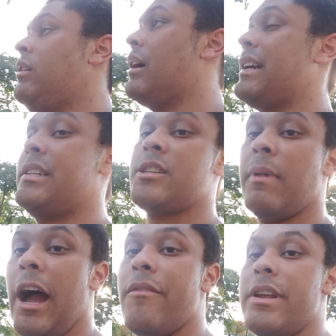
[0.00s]
I guess there's some
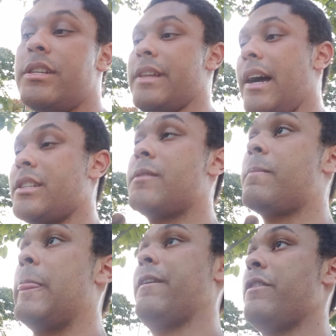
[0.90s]
irony to that
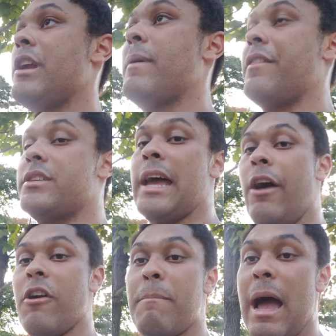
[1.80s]
if you think about the
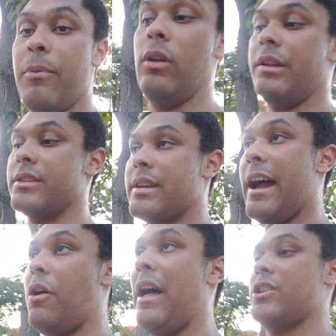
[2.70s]
Tower of Babel and
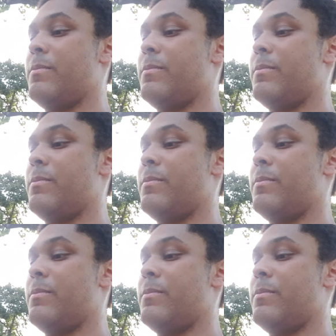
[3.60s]
how that's